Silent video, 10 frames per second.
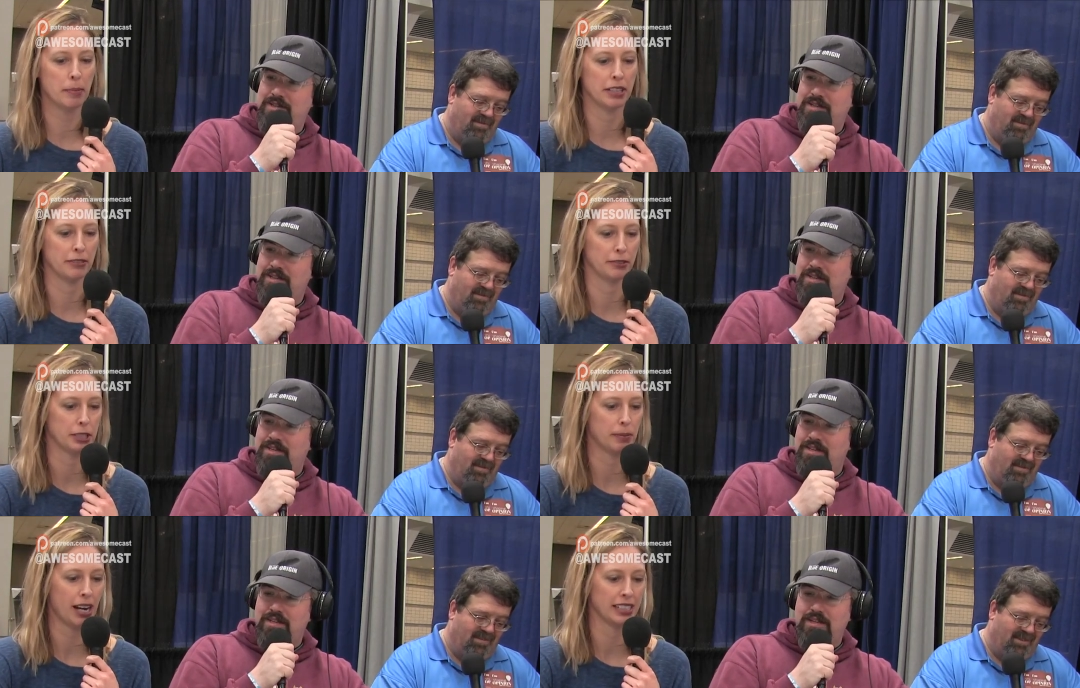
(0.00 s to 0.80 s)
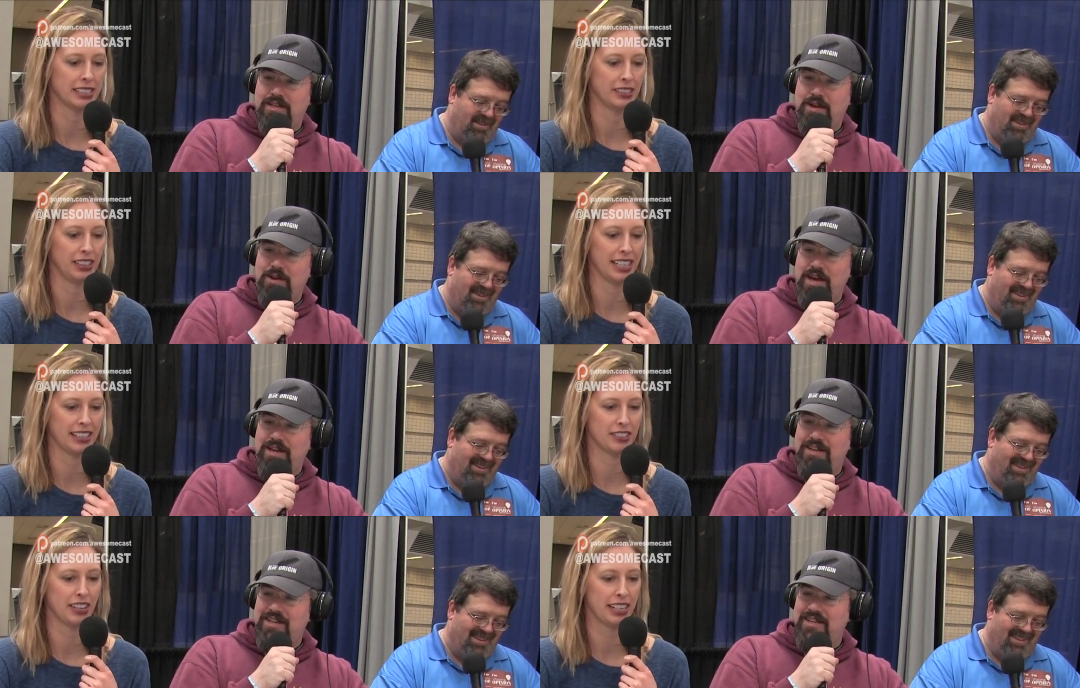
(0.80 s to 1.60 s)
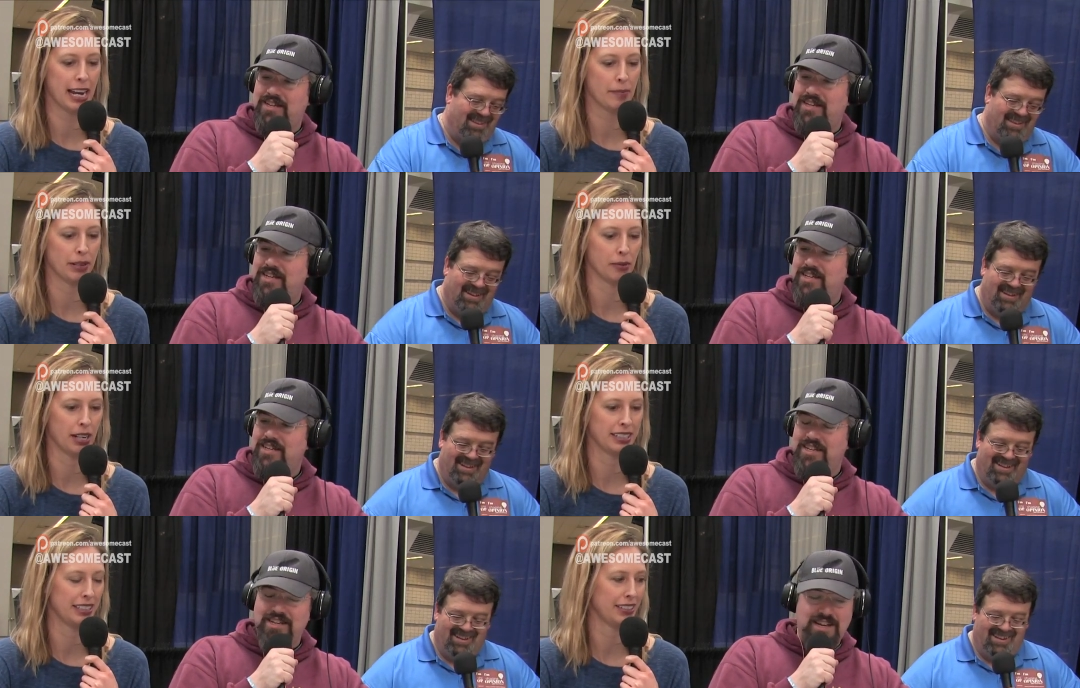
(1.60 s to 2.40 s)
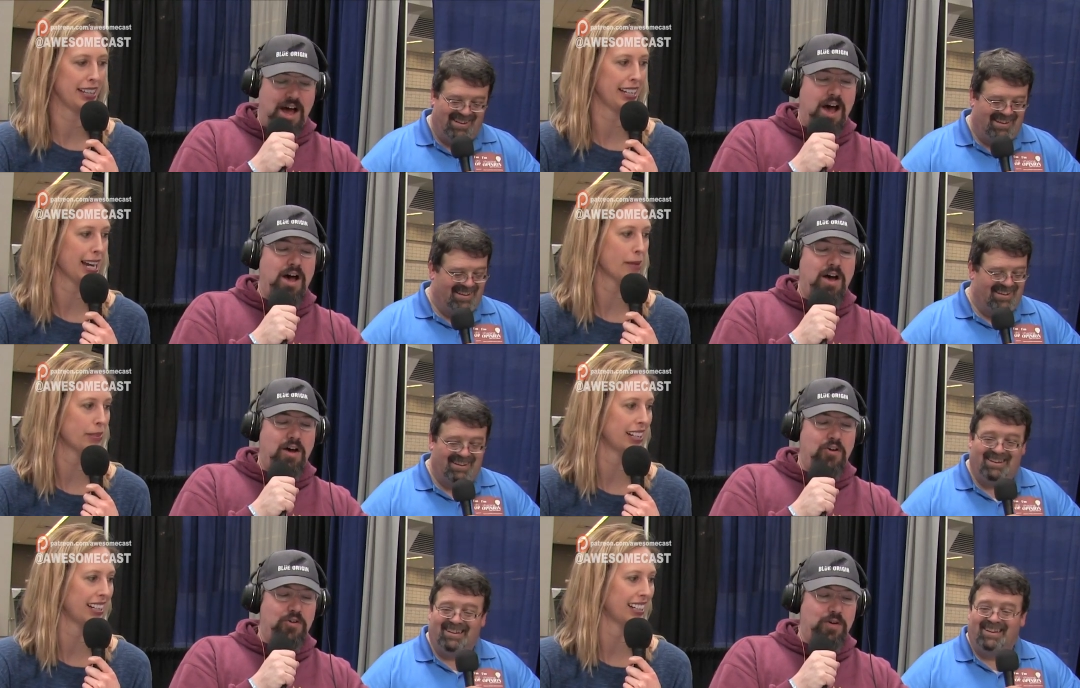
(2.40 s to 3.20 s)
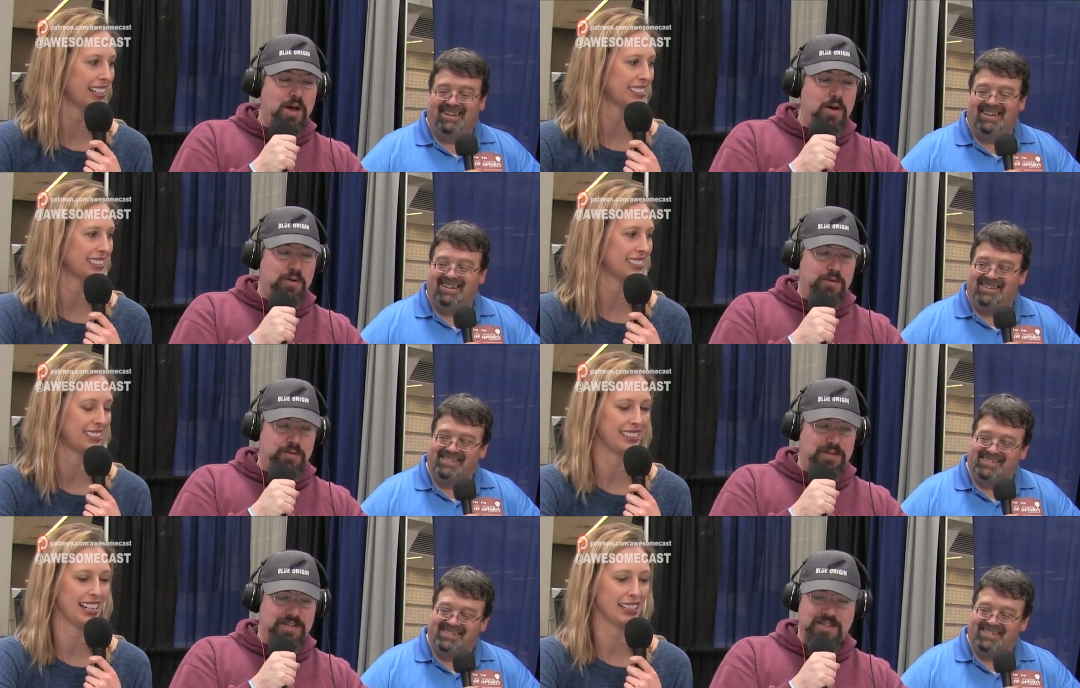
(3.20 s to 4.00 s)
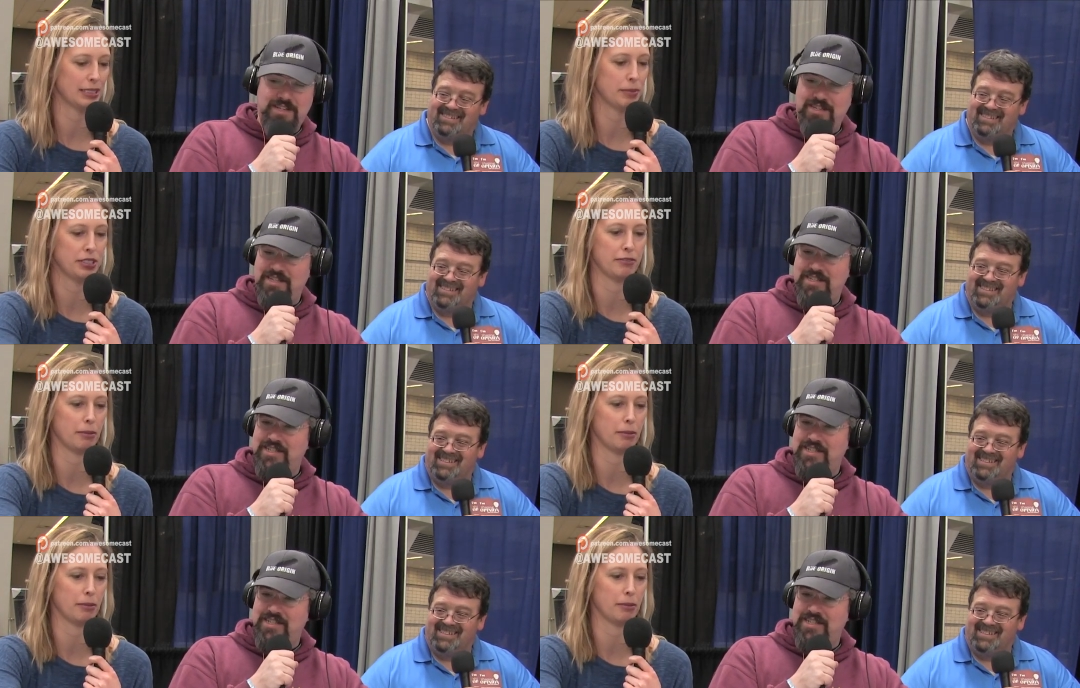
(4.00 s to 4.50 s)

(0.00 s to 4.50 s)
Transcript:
Speaker 1: up in different spots, and you're okay. like, "There's nothing happening. Why isn't there anything oh, happening?" Cause, oh, yeah, because I'm used to